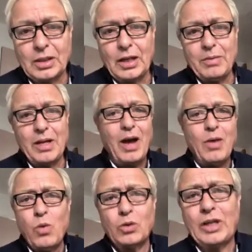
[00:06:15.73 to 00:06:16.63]
I mean, I
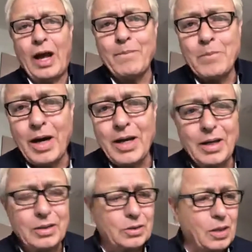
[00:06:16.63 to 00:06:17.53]
walked down my local
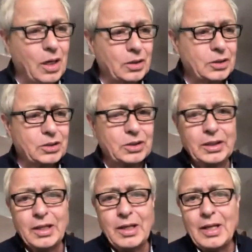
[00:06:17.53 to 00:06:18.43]
high street
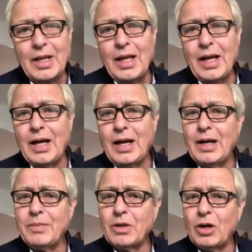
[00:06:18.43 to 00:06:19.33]

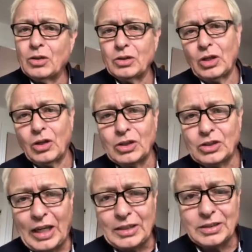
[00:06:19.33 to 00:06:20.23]
on a
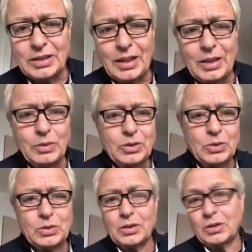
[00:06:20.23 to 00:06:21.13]
Saturday, which
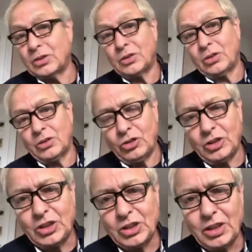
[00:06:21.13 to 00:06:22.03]
is
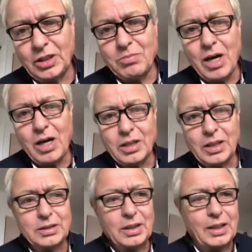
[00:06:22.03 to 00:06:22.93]
traditionally the market
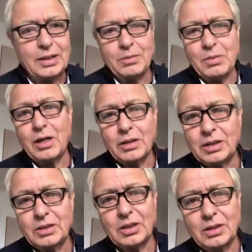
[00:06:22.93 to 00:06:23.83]
day, and the
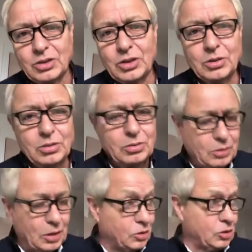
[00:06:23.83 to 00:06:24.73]
markets are still
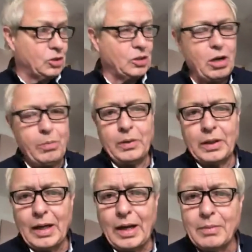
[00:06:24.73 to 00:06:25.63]
just opening up,